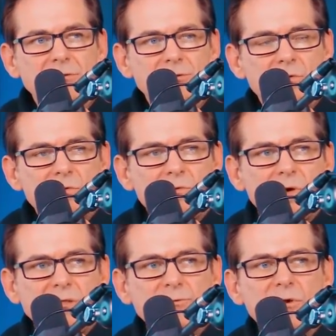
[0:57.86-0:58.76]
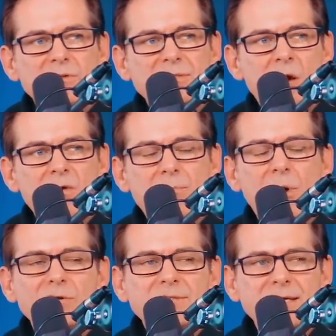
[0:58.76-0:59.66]
So Israel is now an
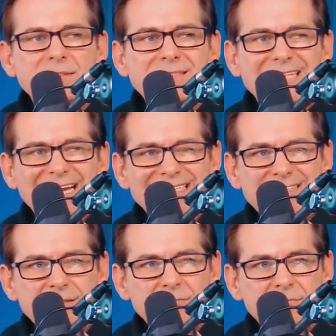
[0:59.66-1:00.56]
apartheid state.